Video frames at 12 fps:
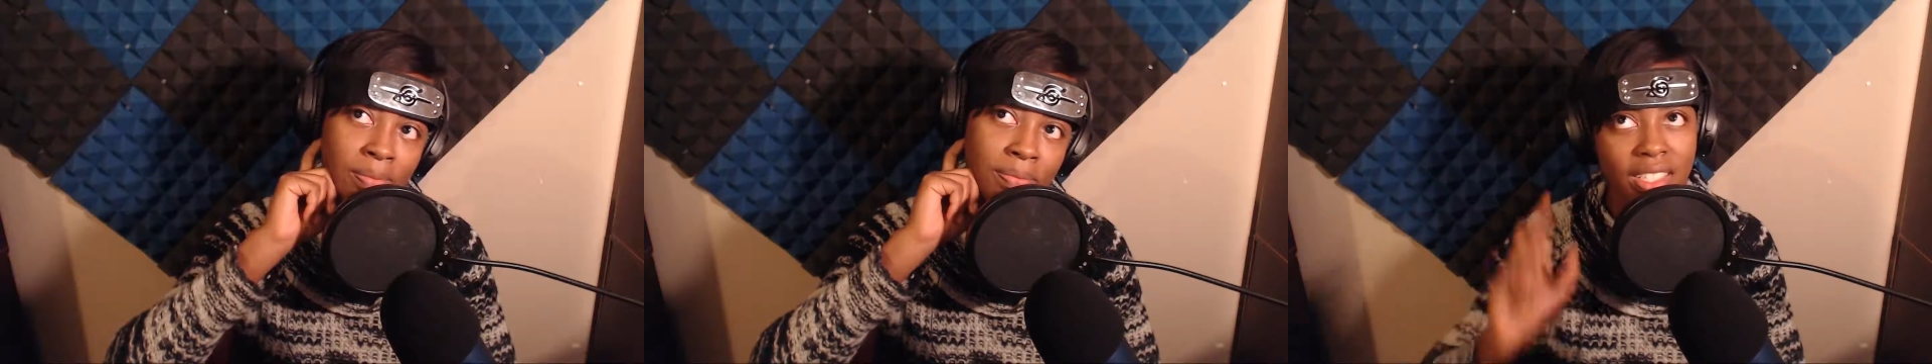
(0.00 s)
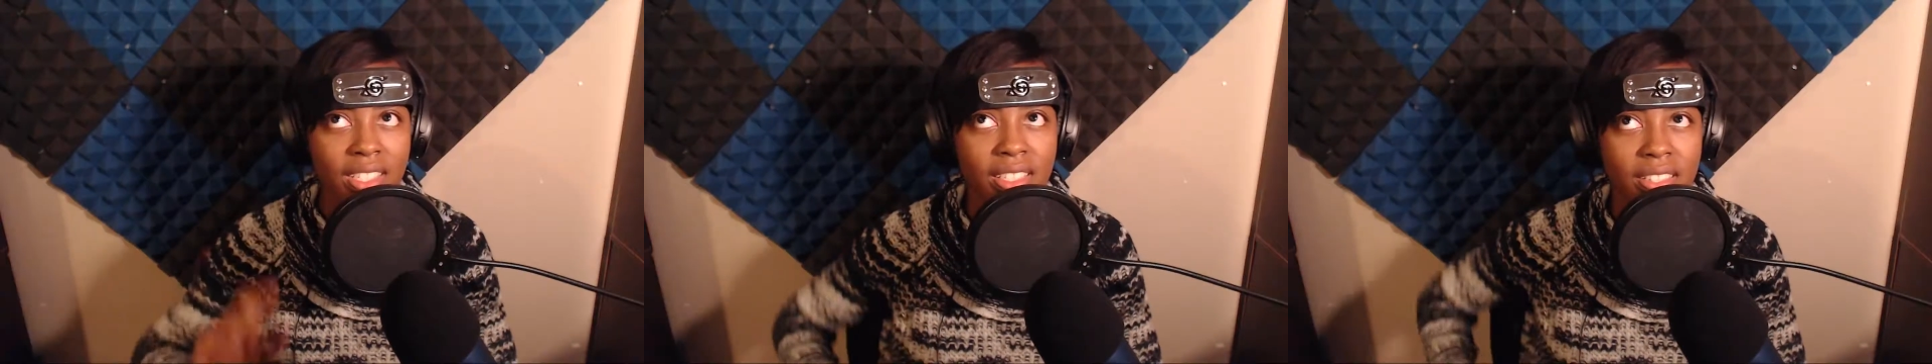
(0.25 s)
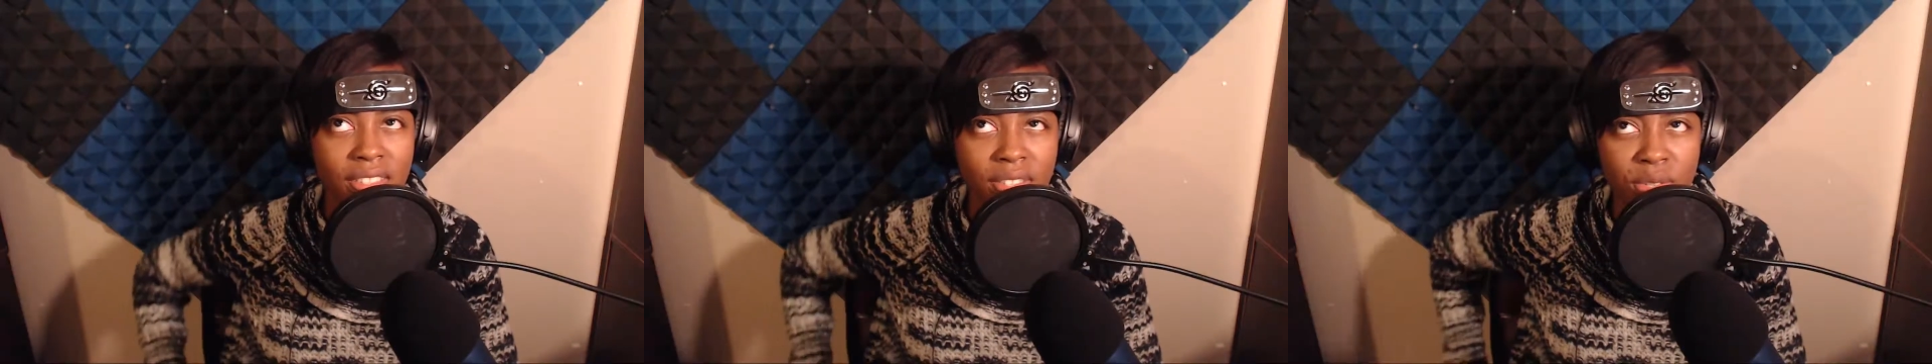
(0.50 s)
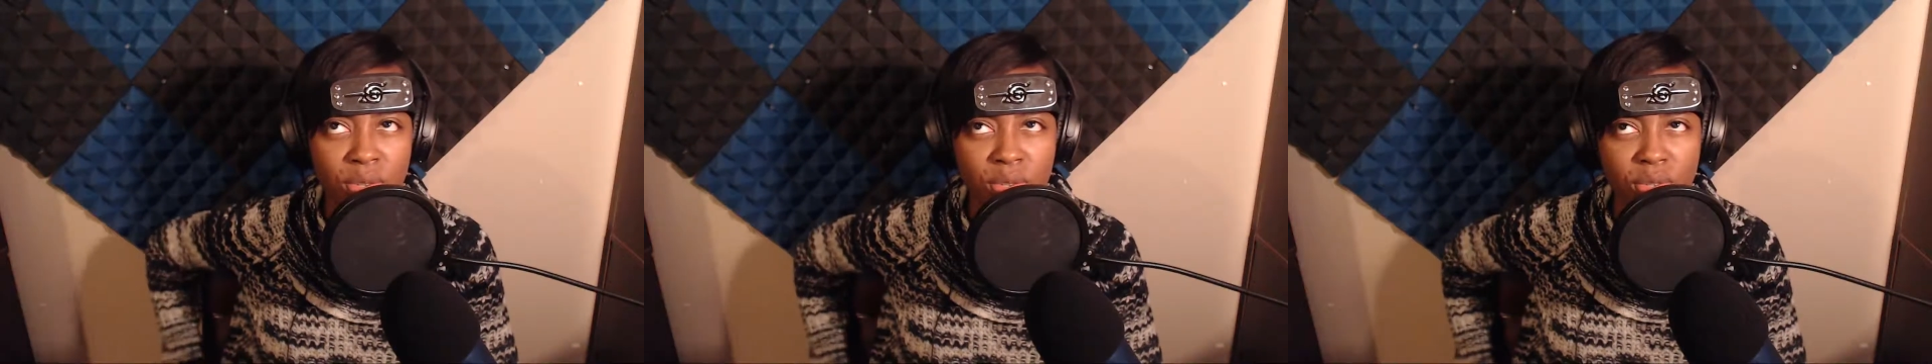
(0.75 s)

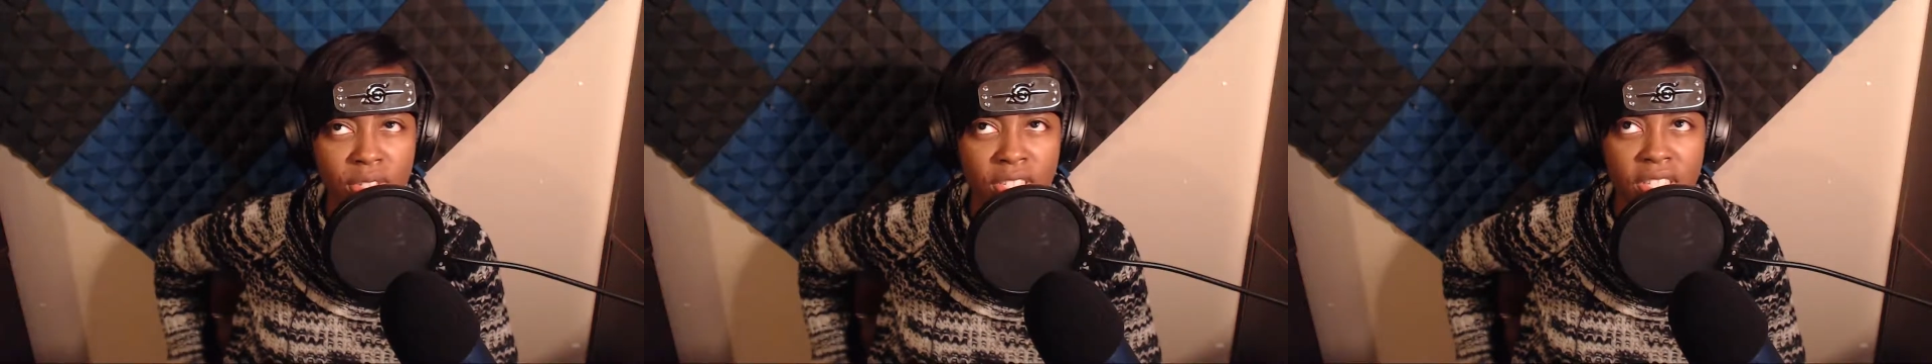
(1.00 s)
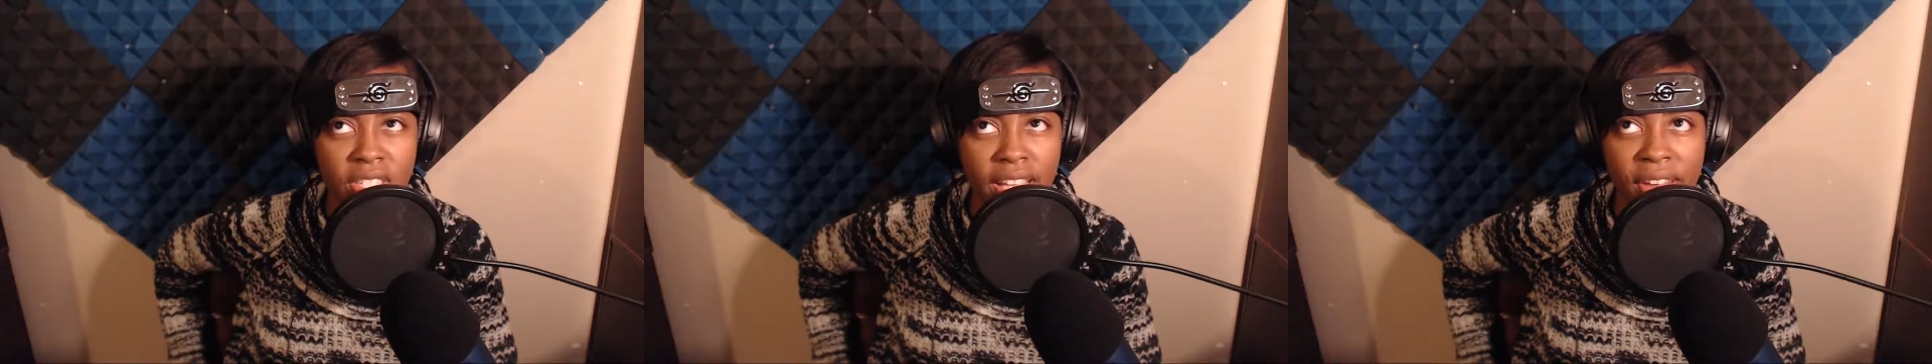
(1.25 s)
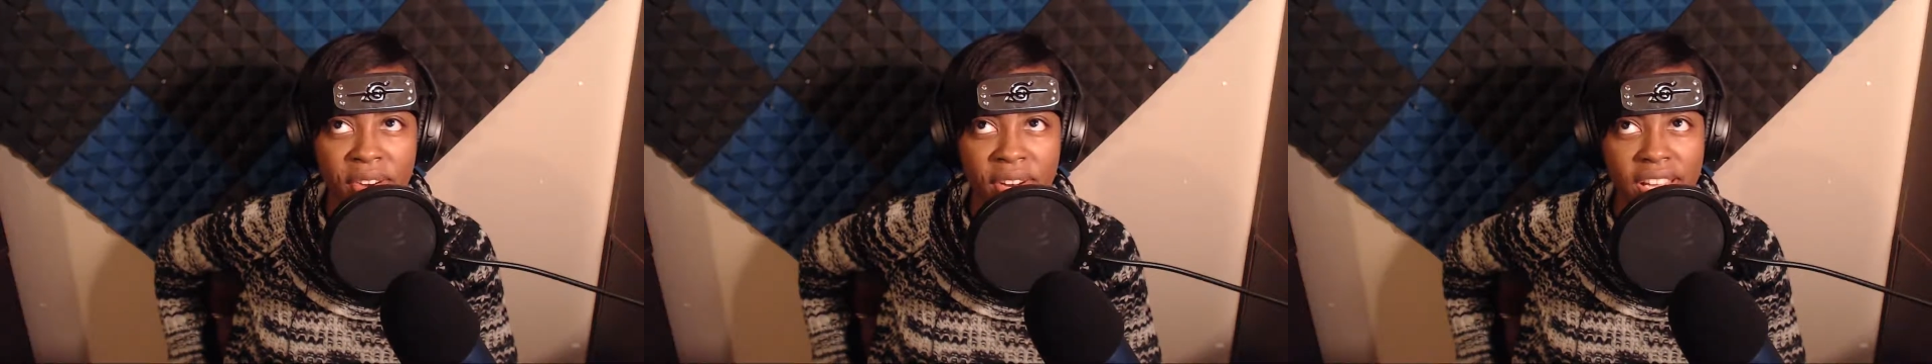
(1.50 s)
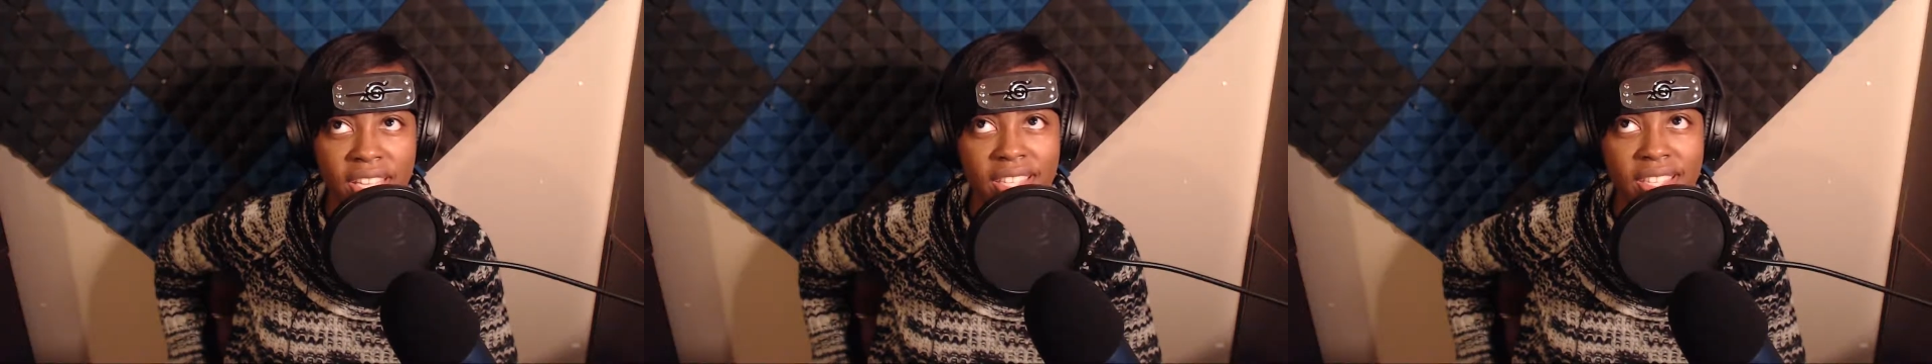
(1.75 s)
Saturday
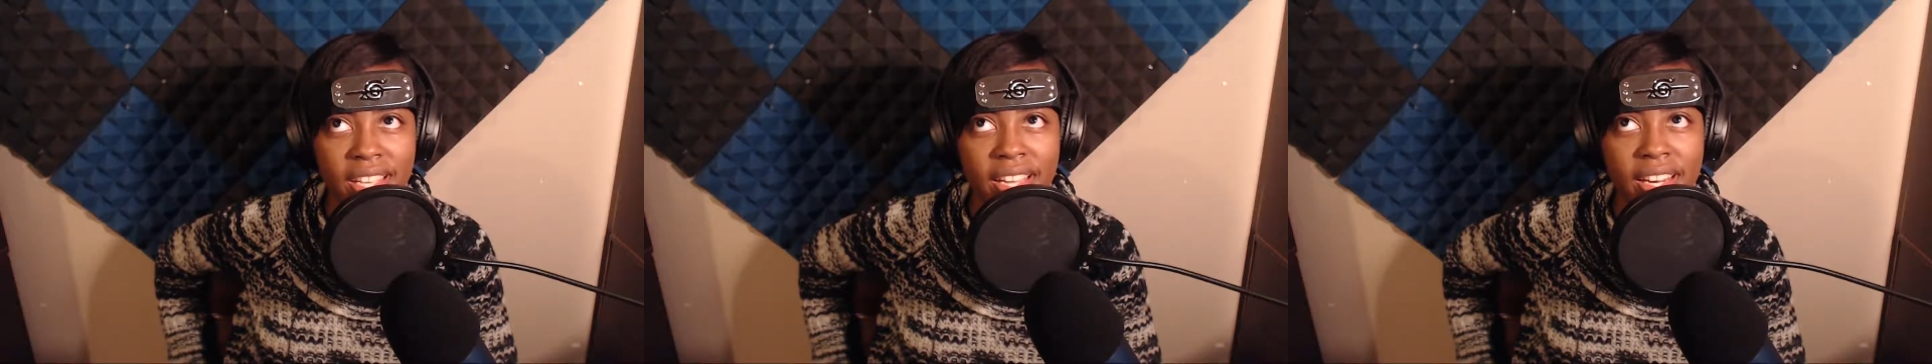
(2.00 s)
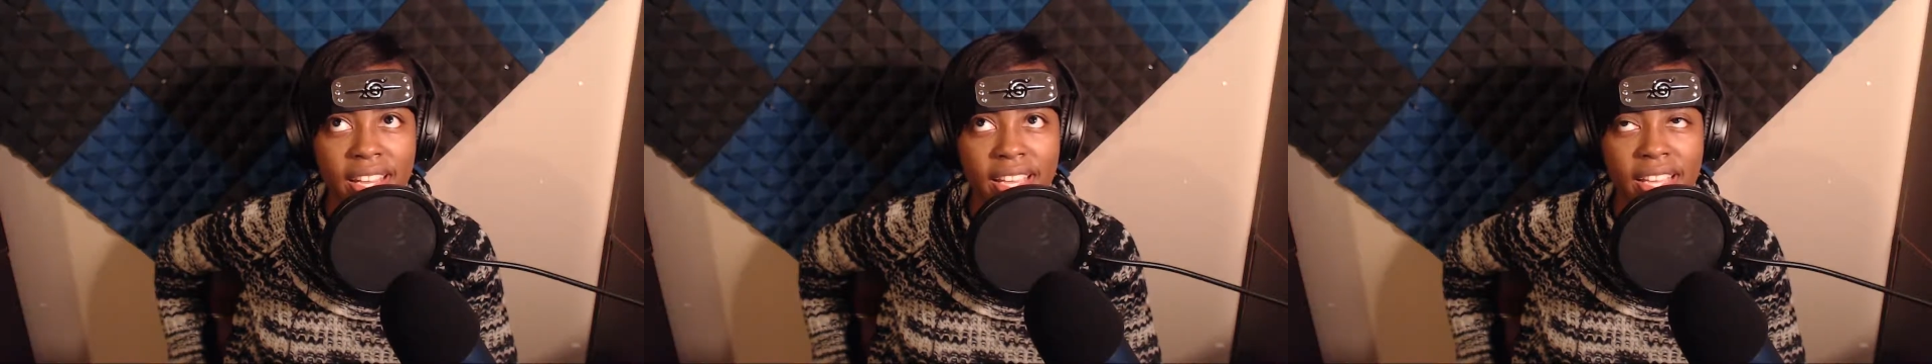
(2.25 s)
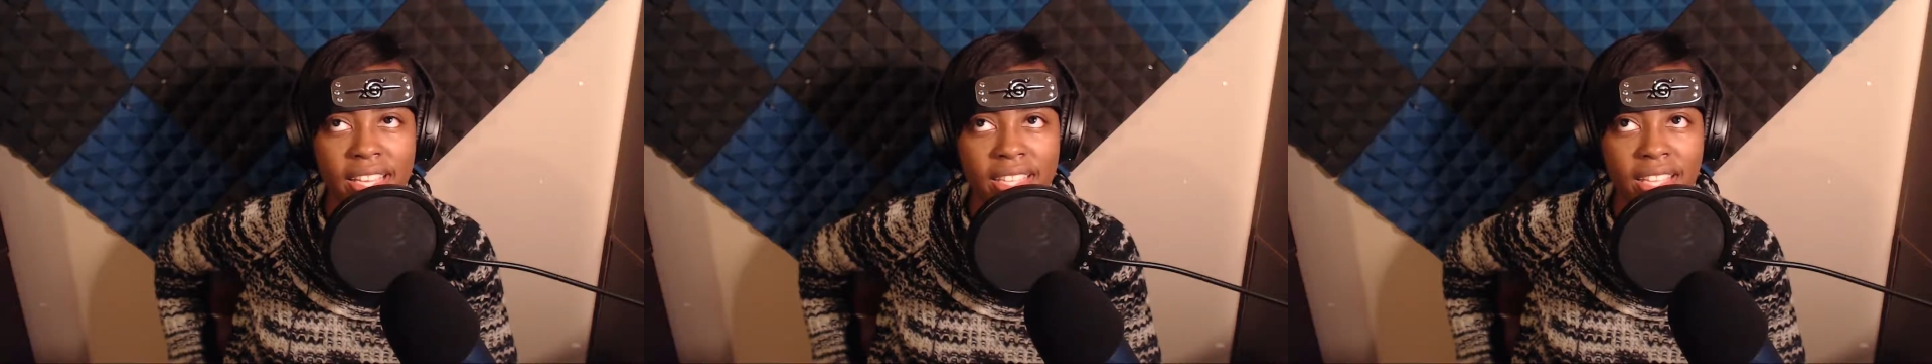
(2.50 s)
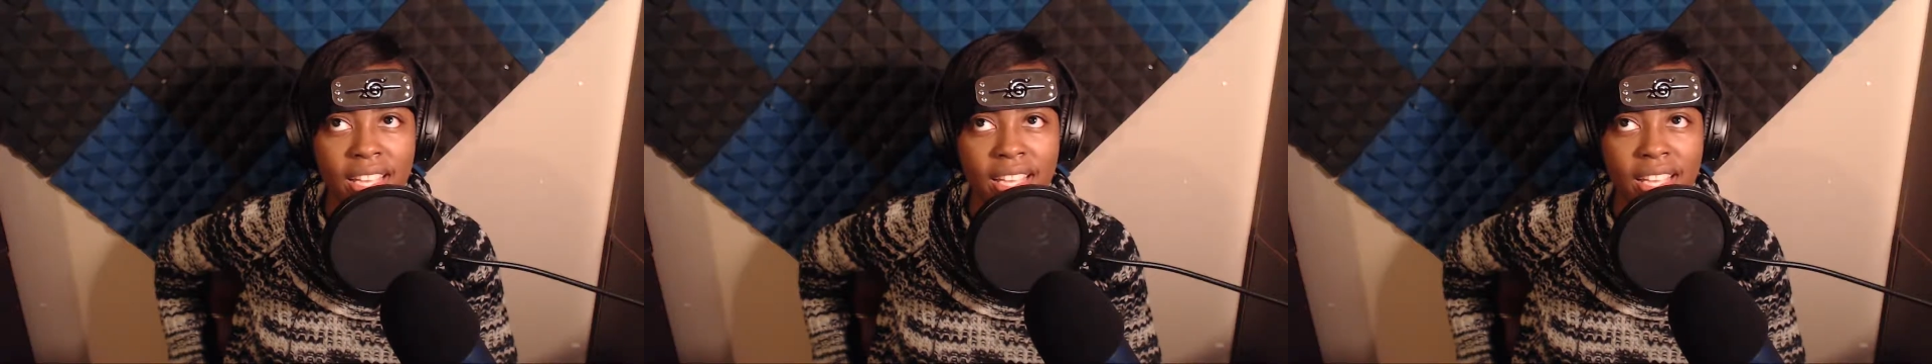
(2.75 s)
and Sundays.